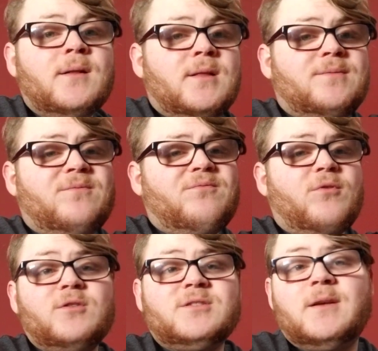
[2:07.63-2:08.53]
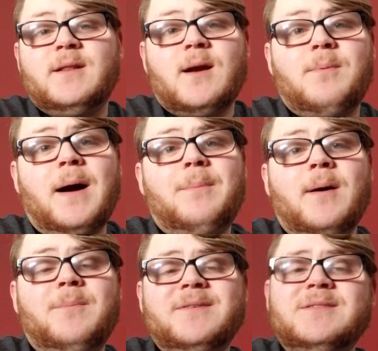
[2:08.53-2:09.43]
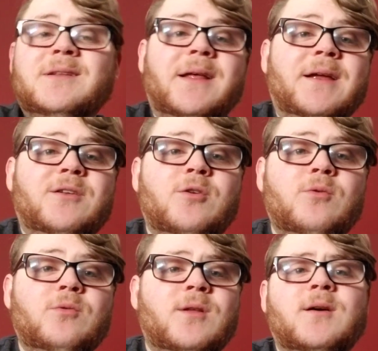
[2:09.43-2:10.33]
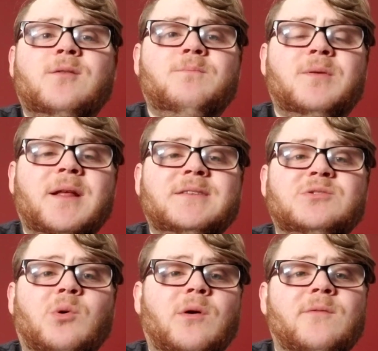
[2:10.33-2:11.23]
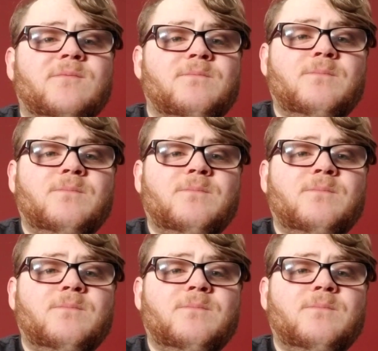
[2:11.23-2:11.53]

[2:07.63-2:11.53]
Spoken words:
the first thing that'll pop up is a link to the Play Store